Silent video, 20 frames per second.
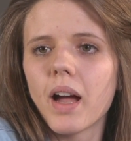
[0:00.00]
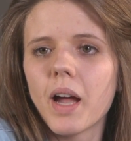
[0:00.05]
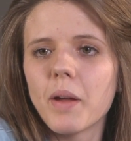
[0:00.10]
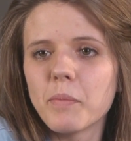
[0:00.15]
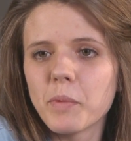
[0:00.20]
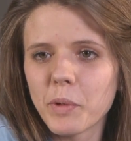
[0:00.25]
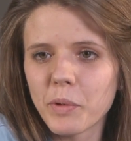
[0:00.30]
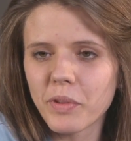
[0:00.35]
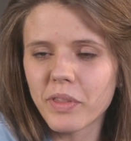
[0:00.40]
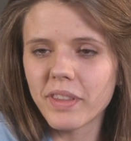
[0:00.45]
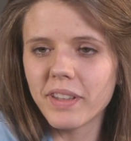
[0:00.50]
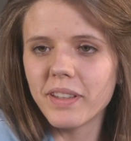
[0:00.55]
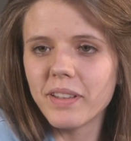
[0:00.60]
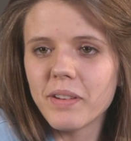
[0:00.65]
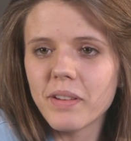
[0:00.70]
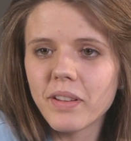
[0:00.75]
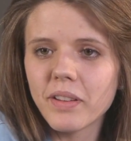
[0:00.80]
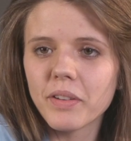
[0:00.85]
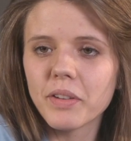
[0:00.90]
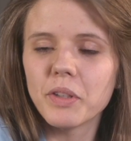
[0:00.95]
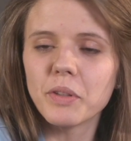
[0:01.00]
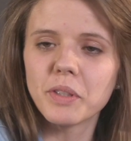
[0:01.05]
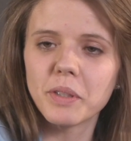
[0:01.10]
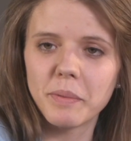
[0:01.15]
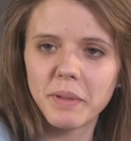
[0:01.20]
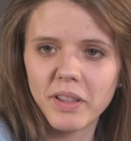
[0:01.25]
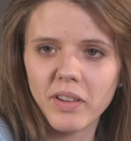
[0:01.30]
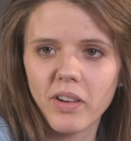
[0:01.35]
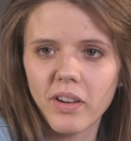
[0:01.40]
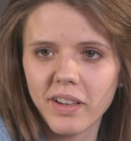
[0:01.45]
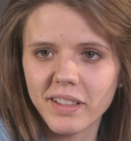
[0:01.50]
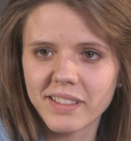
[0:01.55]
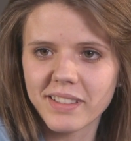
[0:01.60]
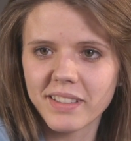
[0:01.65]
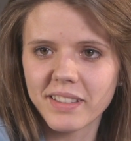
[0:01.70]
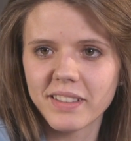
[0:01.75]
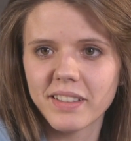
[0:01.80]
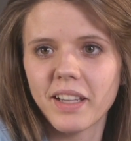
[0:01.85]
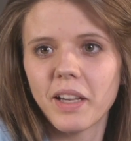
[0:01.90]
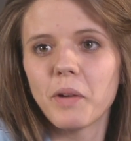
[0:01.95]
I'm Ruthie, used to be
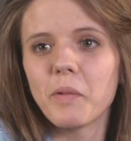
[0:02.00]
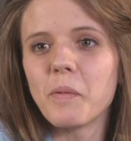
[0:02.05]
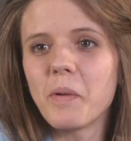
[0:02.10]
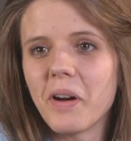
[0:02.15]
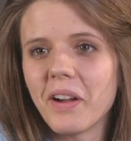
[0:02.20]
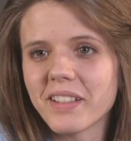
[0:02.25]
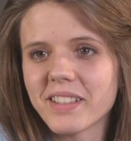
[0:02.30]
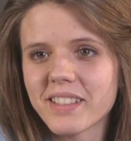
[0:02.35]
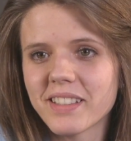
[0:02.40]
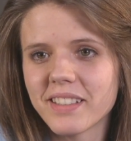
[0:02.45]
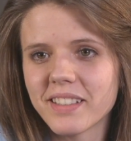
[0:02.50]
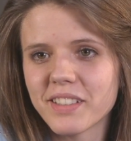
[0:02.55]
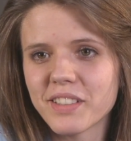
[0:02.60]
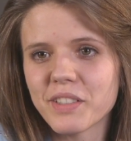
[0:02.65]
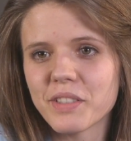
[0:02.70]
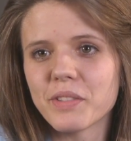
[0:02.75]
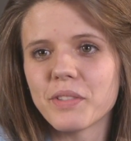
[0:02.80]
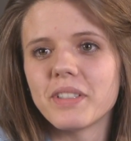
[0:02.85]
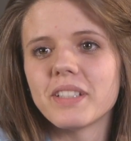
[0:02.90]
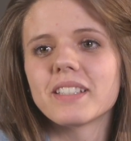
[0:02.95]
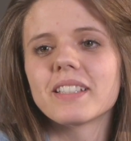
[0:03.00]
Lawson, now Watson, just